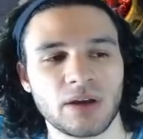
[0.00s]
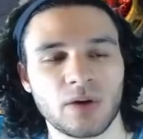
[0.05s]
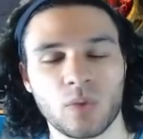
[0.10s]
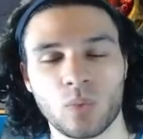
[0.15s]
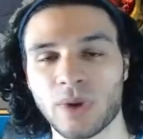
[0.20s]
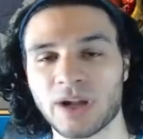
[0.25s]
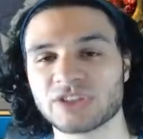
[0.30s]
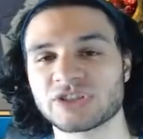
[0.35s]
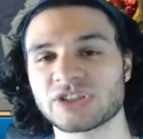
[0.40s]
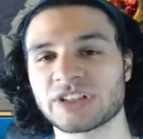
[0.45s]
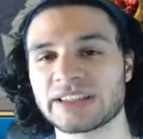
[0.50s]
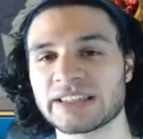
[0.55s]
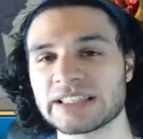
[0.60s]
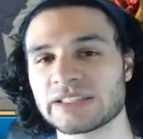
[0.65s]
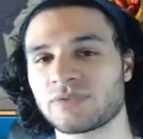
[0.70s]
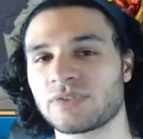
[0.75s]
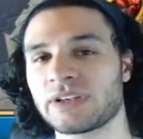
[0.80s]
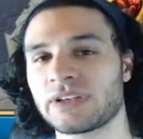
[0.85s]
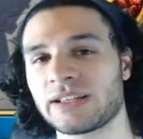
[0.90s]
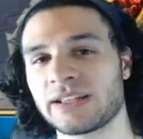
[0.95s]
watching this
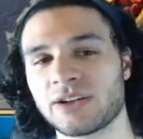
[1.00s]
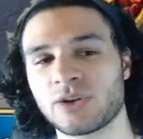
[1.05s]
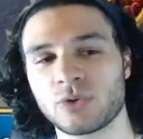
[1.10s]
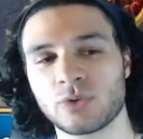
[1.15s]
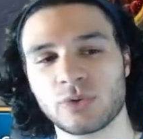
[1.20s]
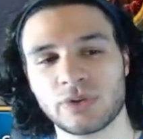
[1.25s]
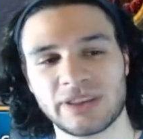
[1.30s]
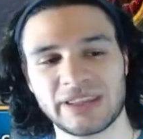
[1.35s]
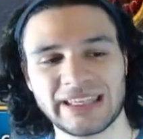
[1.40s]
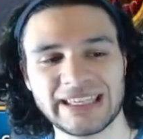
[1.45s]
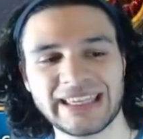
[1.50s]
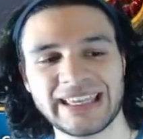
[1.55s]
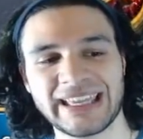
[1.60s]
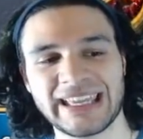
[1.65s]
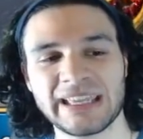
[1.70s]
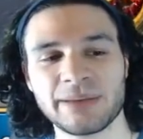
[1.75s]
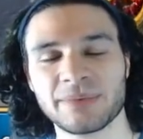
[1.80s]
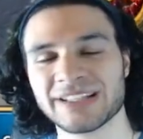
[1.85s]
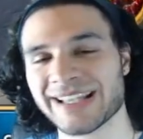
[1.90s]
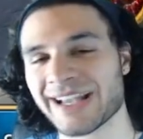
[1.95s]
video. The
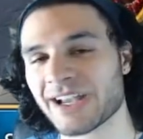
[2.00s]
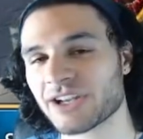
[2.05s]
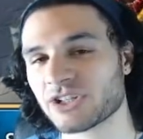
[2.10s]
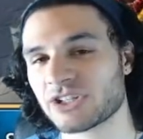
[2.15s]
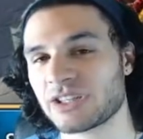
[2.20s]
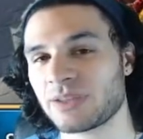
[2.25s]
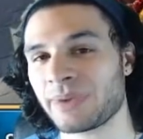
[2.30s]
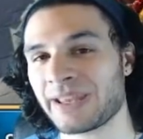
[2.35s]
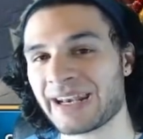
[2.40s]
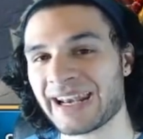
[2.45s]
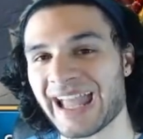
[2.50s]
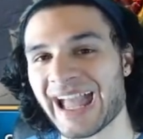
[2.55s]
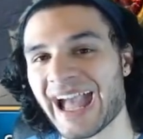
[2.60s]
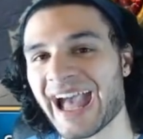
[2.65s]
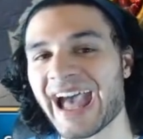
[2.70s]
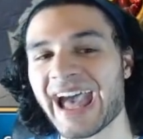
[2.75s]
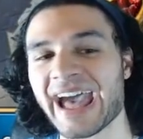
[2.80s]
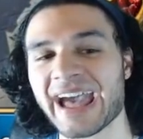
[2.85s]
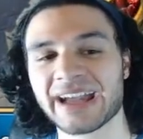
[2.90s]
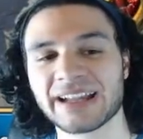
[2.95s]
game has actually been
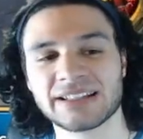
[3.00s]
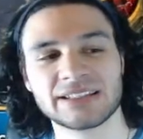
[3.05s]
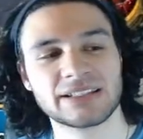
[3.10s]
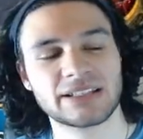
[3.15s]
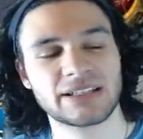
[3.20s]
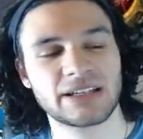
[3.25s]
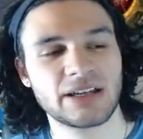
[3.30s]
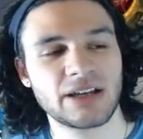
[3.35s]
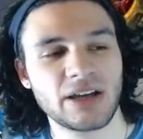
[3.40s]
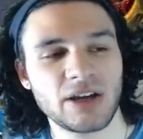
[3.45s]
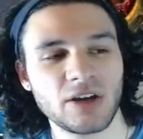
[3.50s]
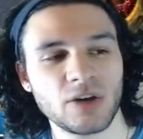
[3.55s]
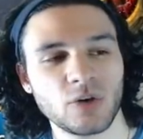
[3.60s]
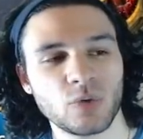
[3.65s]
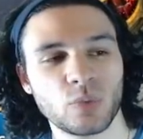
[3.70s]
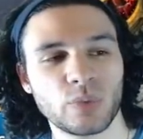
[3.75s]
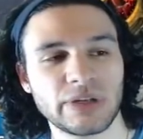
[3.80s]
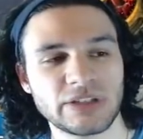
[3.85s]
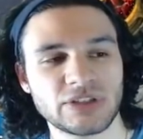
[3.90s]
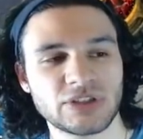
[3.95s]
hacked,
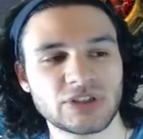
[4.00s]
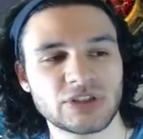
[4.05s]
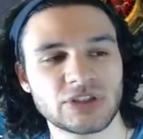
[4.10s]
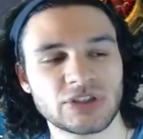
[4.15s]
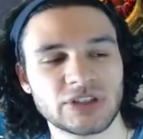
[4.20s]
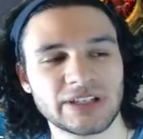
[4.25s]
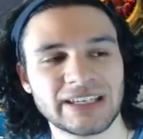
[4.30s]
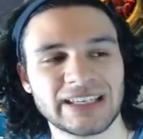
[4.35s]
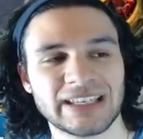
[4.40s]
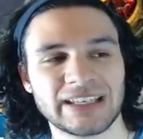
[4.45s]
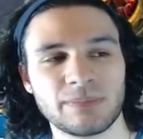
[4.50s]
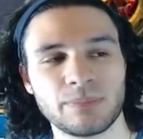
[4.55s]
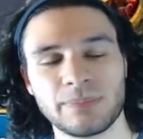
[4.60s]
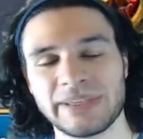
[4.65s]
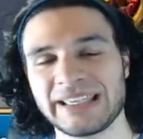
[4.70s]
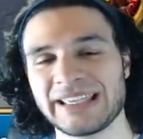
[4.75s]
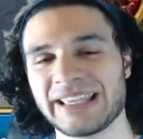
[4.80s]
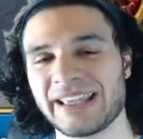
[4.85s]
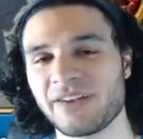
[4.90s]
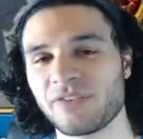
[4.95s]
which can
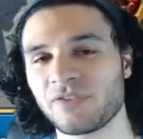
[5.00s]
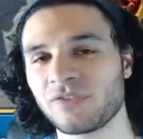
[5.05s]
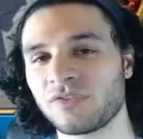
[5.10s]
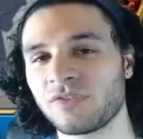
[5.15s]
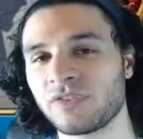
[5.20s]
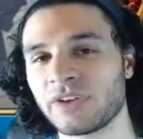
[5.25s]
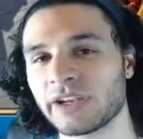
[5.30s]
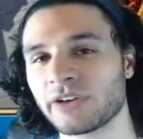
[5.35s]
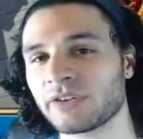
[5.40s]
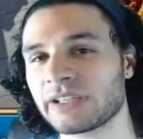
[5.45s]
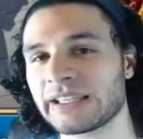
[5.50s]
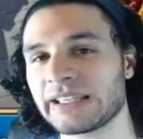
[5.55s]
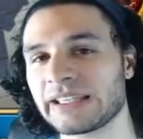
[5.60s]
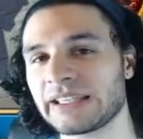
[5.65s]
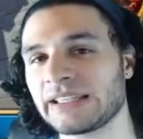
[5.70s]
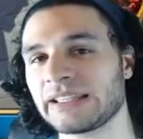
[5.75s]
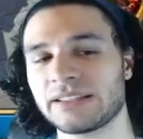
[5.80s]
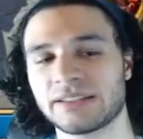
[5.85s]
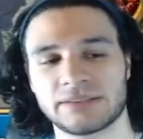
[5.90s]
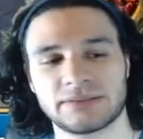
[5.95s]
be
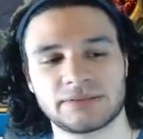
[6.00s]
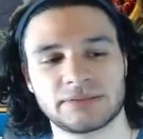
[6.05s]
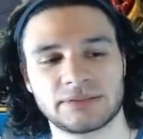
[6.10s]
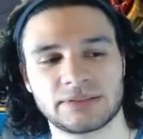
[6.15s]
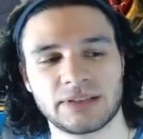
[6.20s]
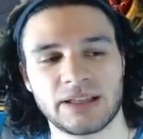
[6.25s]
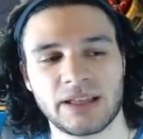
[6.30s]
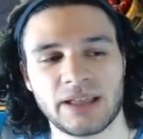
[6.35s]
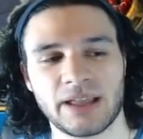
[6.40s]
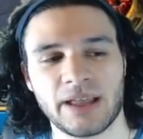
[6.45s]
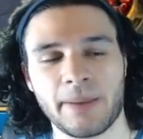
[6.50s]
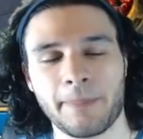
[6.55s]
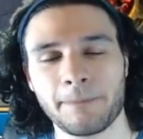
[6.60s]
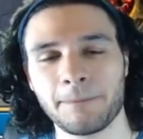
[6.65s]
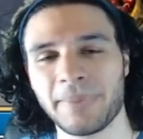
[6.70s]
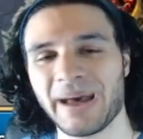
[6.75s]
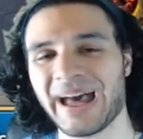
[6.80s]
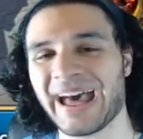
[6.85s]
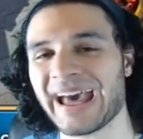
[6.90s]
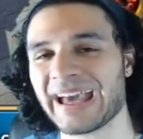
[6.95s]
very
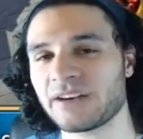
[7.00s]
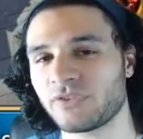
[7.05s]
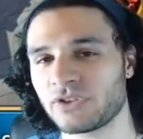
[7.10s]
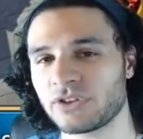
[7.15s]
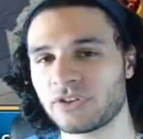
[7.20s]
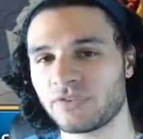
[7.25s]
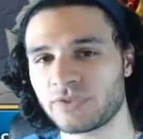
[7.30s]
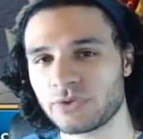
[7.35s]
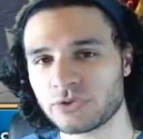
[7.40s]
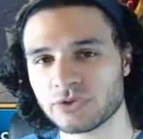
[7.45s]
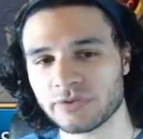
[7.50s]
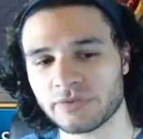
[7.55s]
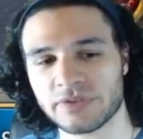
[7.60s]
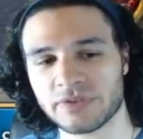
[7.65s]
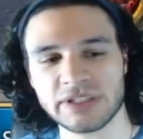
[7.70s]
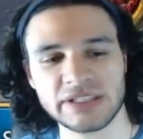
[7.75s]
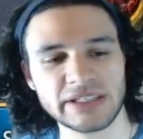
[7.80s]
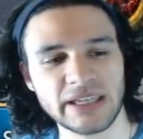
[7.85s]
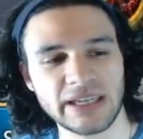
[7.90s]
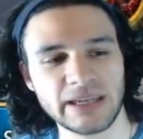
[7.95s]
bad for the future of
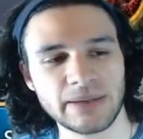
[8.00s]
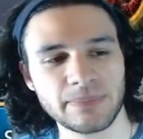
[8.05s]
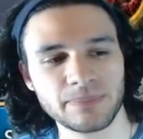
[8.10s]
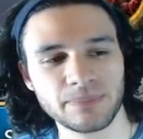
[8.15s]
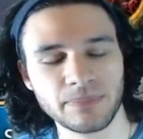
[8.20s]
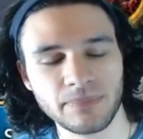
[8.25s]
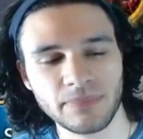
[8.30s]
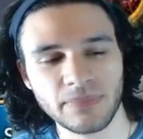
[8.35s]
this game.